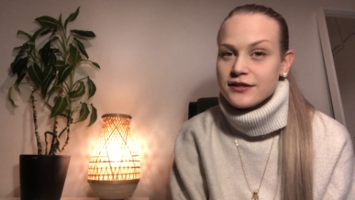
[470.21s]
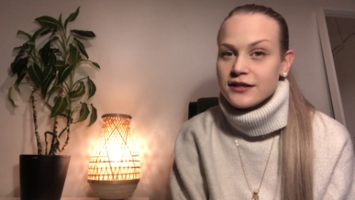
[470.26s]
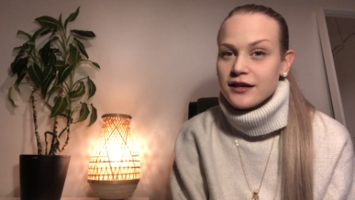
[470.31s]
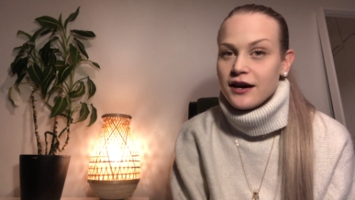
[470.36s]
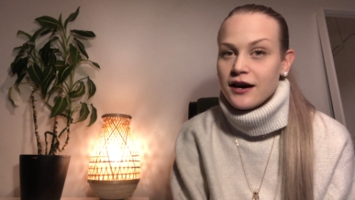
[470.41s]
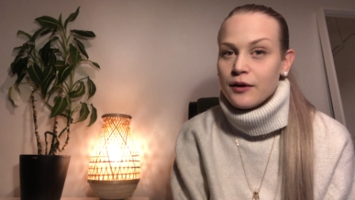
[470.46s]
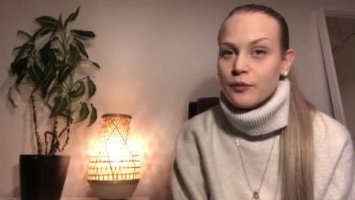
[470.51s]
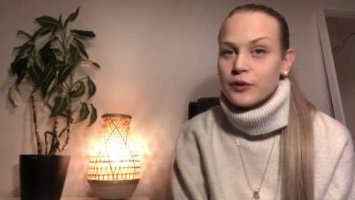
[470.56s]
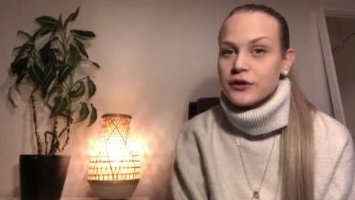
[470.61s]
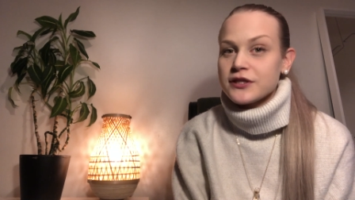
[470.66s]

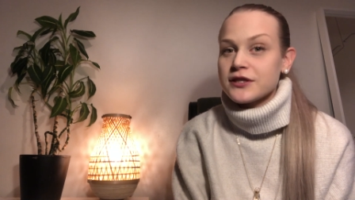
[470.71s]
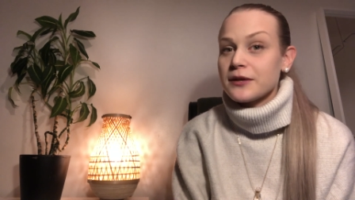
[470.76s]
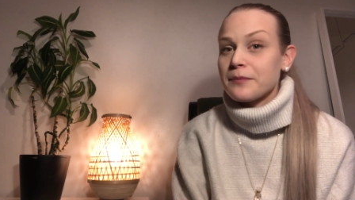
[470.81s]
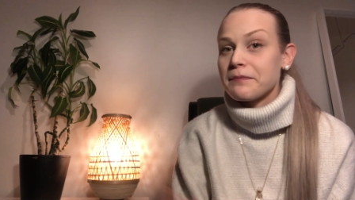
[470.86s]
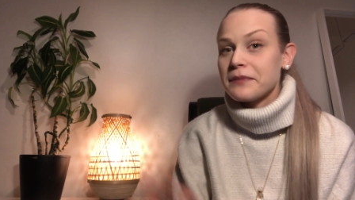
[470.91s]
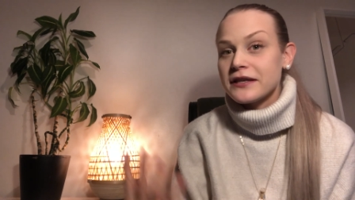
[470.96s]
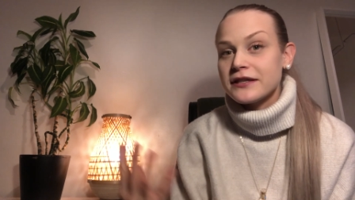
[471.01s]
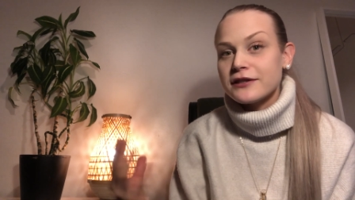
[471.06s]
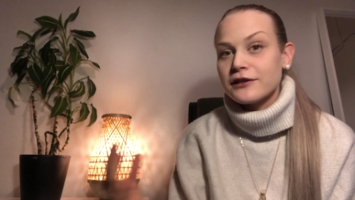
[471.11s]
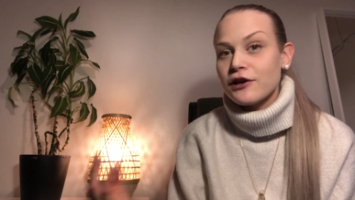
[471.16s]
I was a
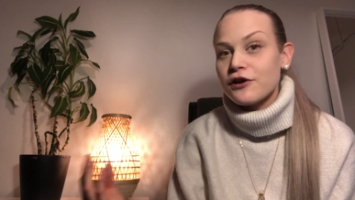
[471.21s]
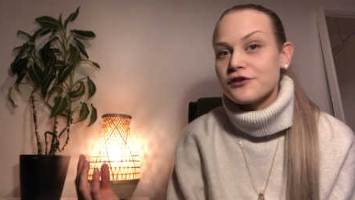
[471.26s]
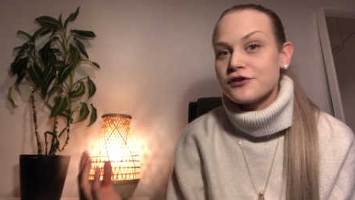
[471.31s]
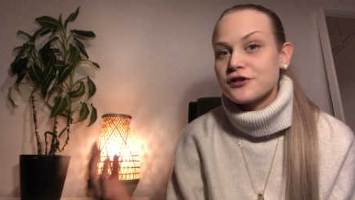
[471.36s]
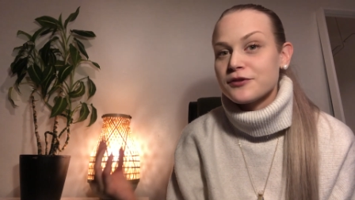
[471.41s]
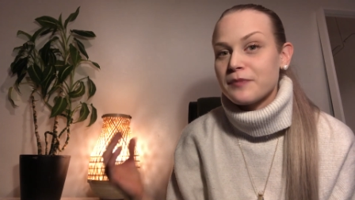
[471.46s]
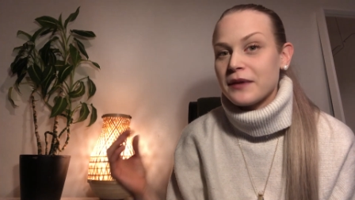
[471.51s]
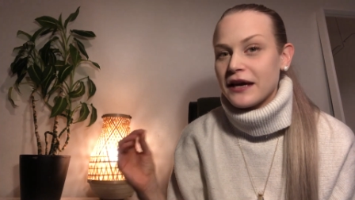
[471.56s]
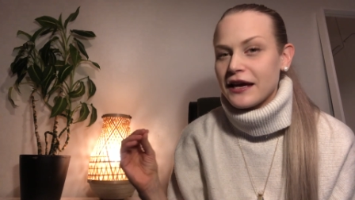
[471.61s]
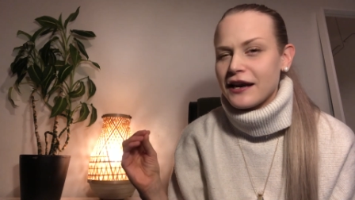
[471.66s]
bit
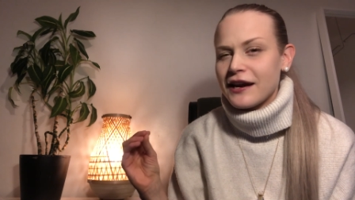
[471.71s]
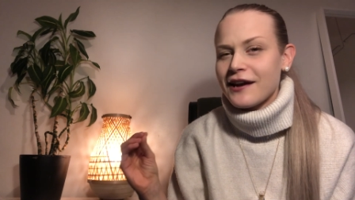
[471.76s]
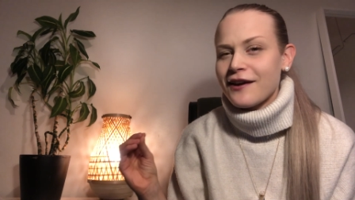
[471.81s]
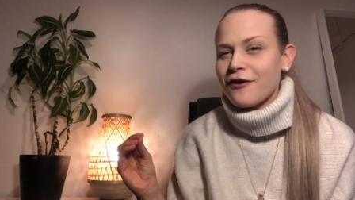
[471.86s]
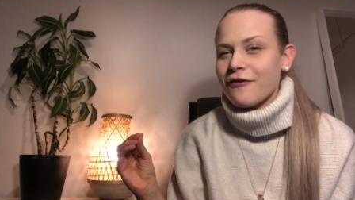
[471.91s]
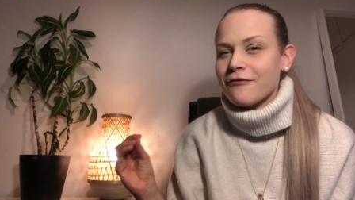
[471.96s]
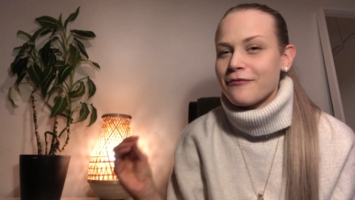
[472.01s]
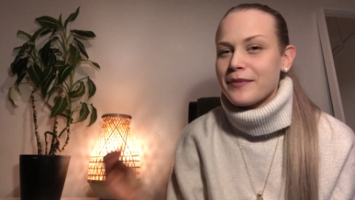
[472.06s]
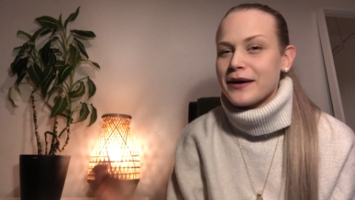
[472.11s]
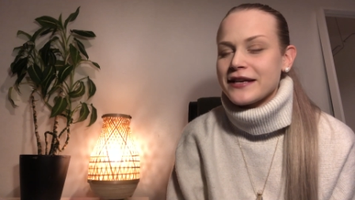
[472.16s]
lost beginning
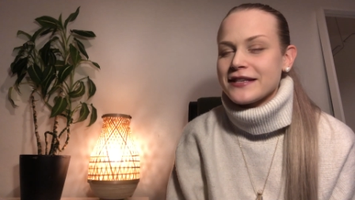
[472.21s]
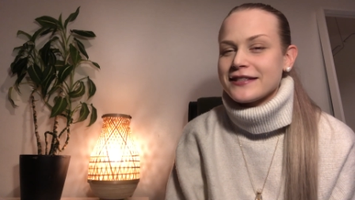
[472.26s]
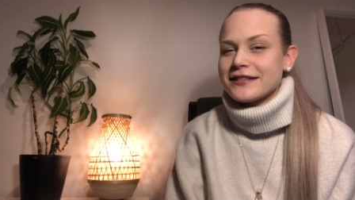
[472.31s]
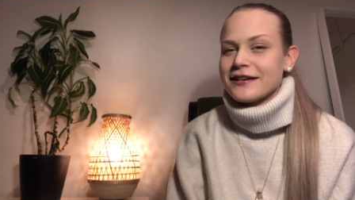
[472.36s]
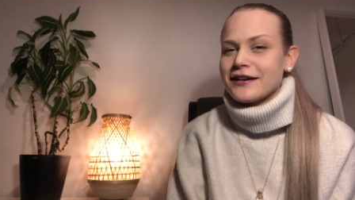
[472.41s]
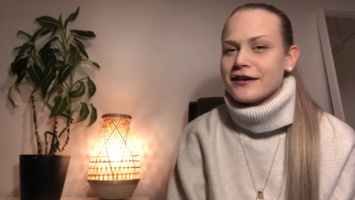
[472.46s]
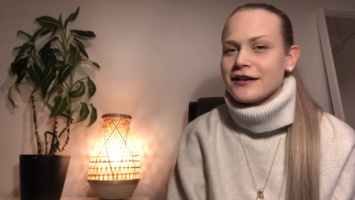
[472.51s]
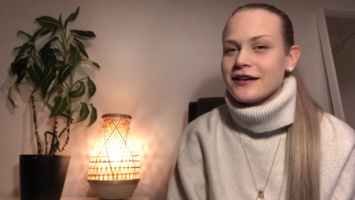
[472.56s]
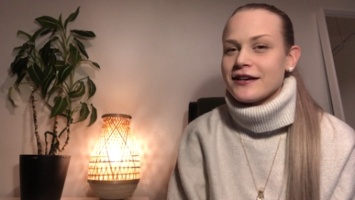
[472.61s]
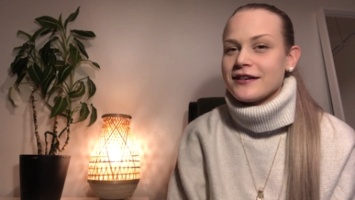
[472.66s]
of my
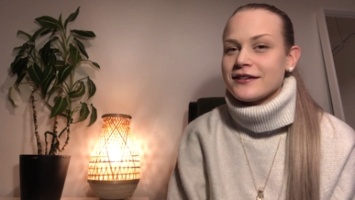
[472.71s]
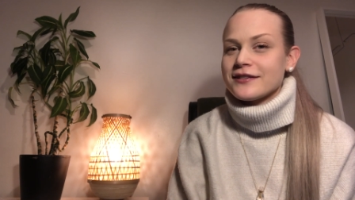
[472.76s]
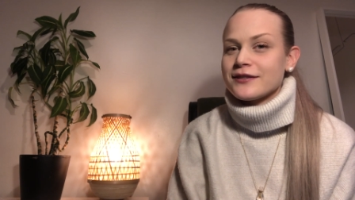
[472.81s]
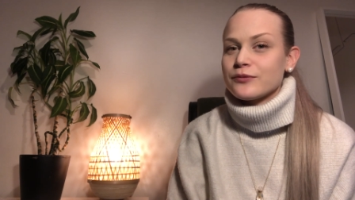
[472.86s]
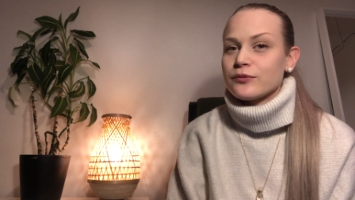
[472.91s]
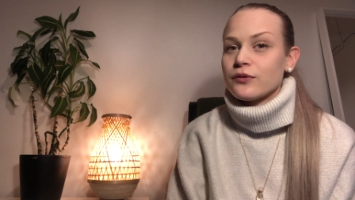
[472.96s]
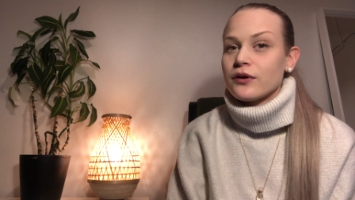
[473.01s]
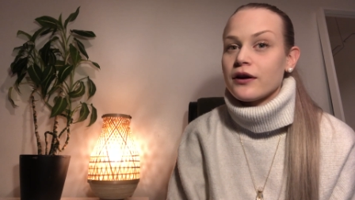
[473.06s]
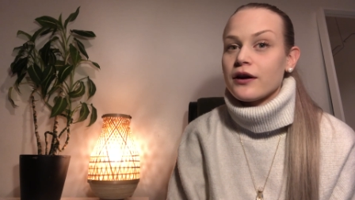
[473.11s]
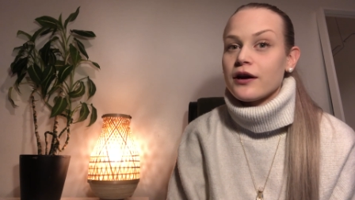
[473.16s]
studies,
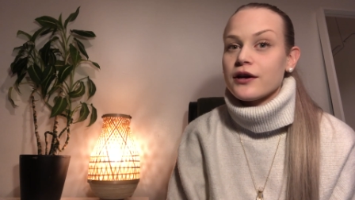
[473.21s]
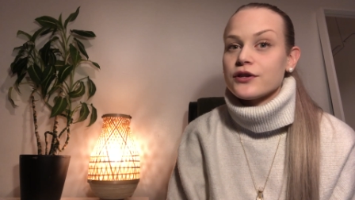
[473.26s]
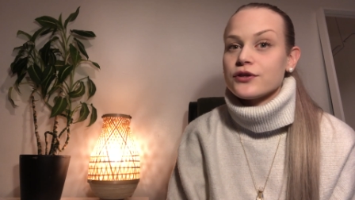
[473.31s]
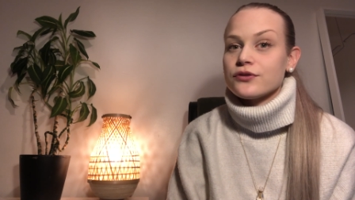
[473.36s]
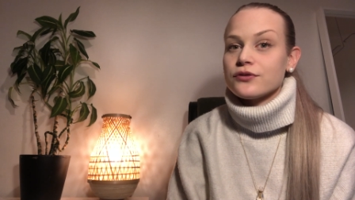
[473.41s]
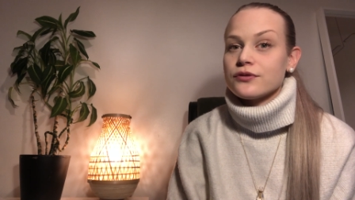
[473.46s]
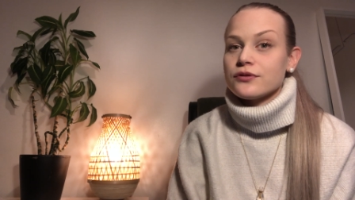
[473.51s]
what I should